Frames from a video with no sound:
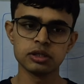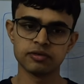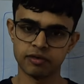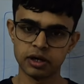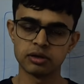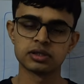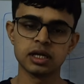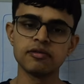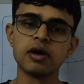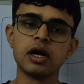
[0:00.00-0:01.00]
for
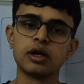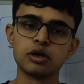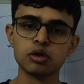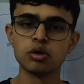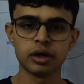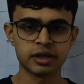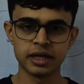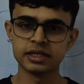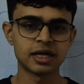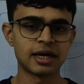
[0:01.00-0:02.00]
yourself 2 or
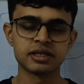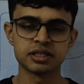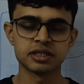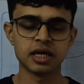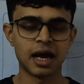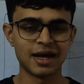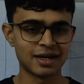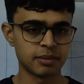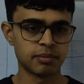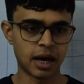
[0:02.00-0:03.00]
3 strategies
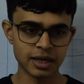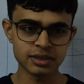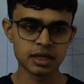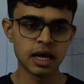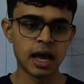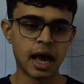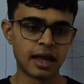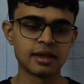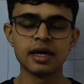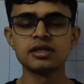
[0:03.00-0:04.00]
at max,
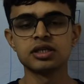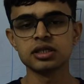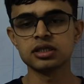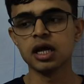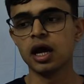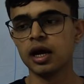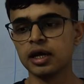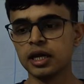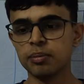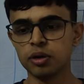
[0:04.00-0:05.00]
and then just
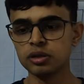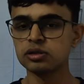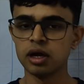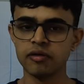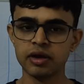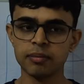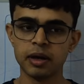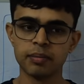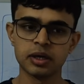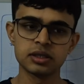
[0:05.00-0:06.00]
keep on solving
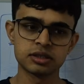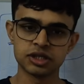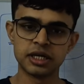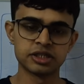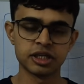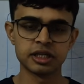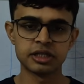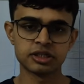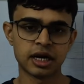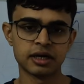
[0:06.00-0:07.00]
papers, changing
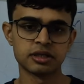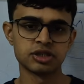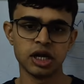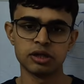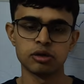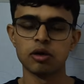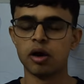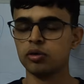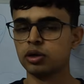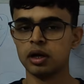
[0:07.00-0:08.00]
this strategy
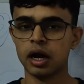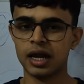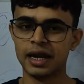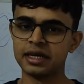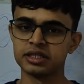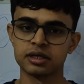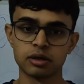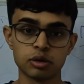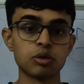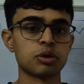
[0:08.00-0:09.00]
throughout next
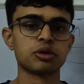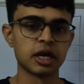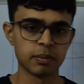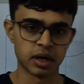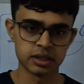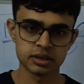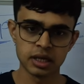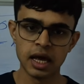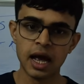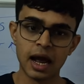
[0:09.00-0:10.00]
2 to 3 months,
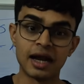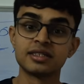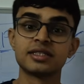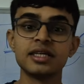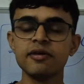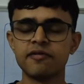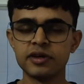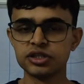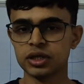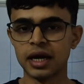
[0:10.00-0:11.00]
and see
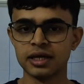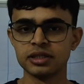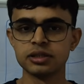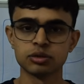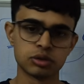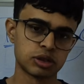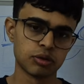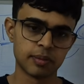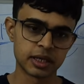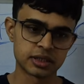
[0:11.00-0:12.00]
which strategy suits
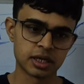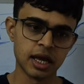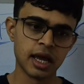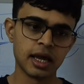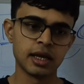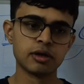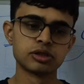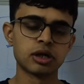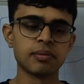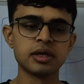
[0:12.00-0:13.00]
you best. You
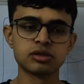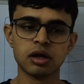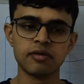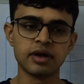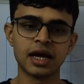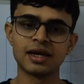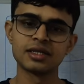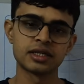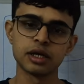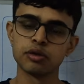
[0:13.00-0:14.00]
should be solving at
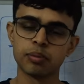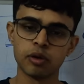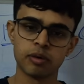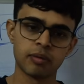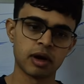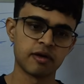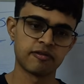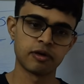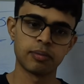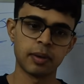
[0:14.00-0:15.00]
least 3 to
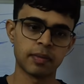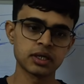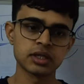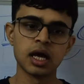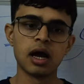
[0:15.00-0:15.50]
4 papers